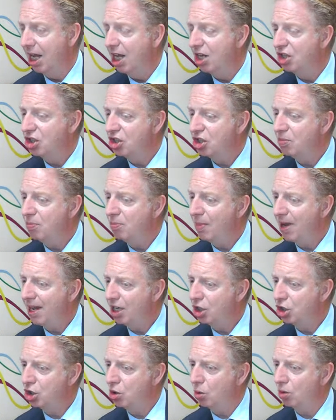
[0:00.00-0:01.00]
to make
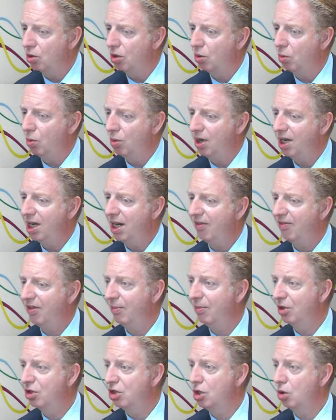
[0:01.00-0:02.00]
sure that we give them
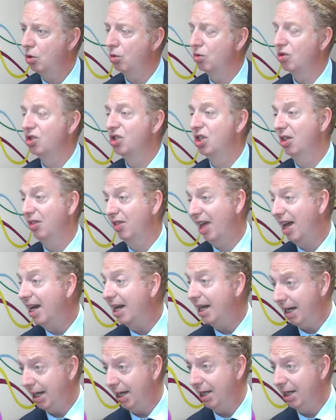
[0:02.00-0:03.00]
the tools that they
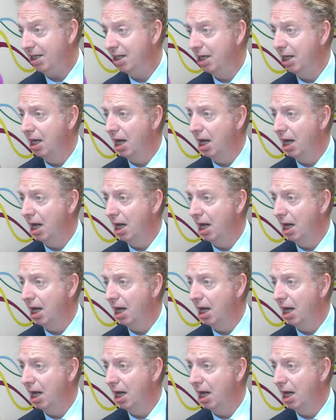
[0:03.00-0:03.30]
need